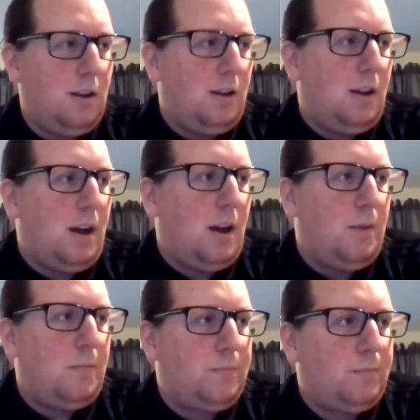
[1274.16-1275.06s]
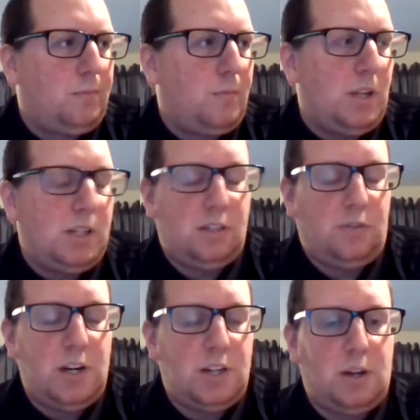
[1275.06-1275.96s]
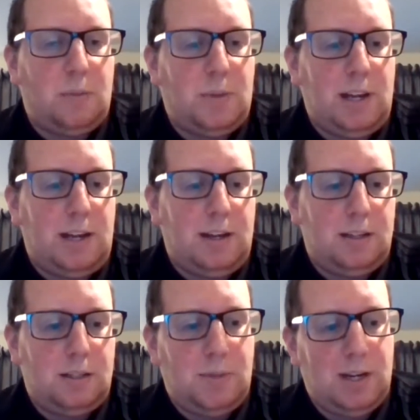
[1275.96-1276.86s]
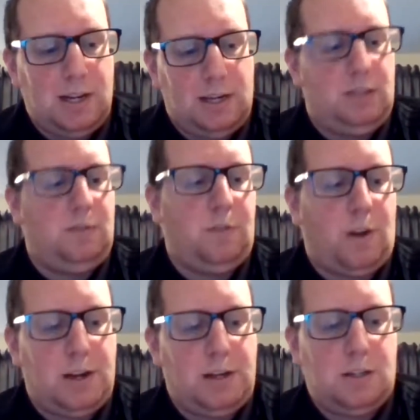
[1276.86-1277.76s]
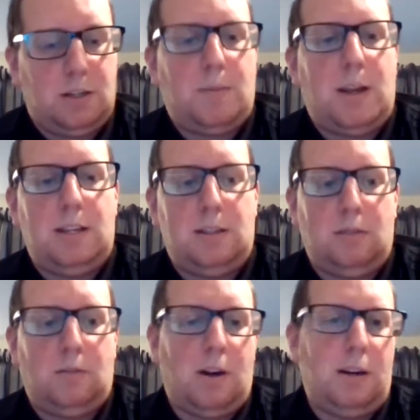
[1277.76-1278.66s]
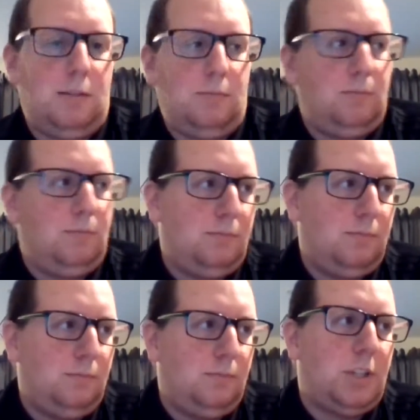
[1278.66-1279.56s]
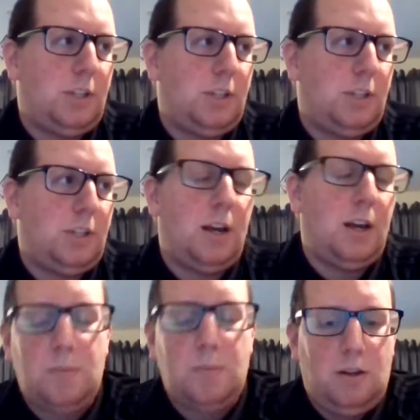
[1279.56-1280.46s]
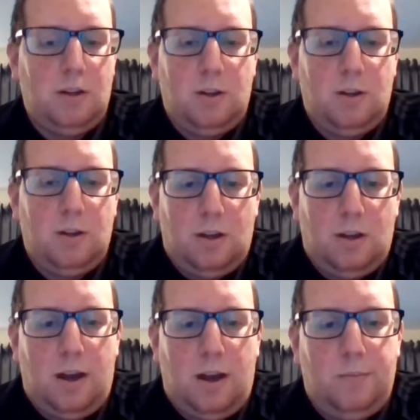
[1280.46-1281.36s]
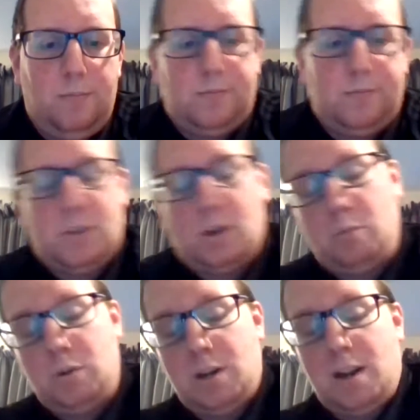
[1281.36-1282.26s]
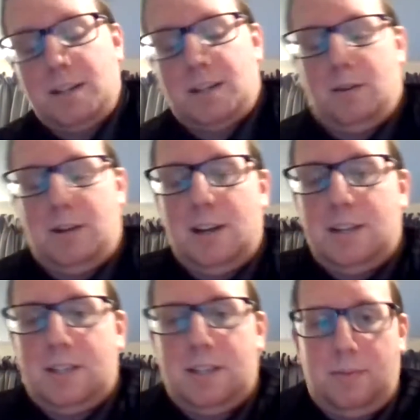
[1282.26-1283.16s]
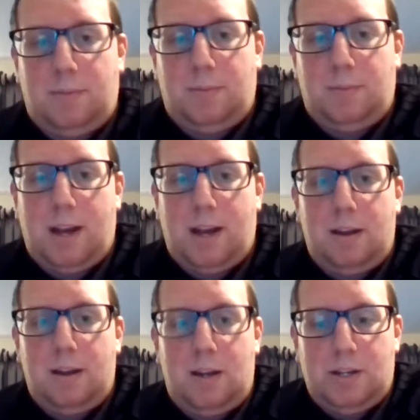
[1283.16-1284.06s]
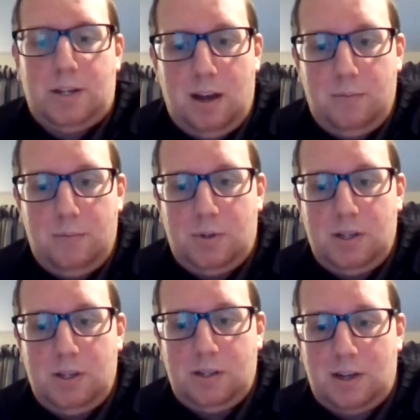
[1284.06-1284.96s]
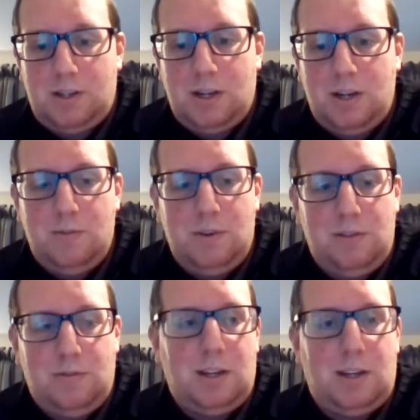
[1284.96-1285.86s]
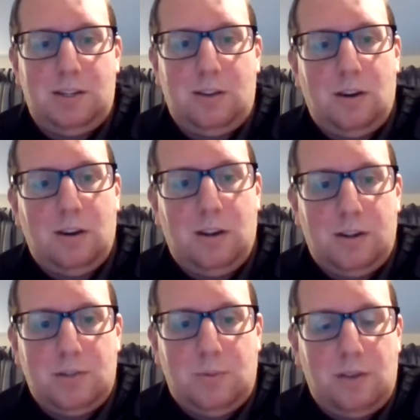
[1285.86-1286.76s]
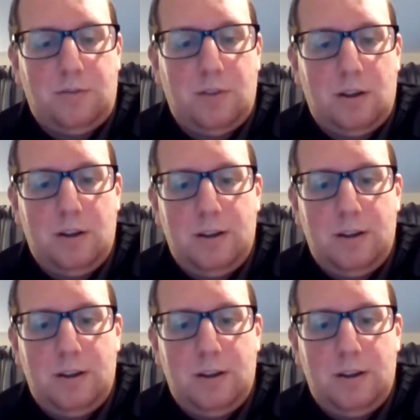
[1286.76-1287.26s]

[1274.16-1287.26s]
But it's his finishing ability and his ability to find space at the right time in the box. So I'd like to see him get a chance because I genuinely think he's got a lot to offer.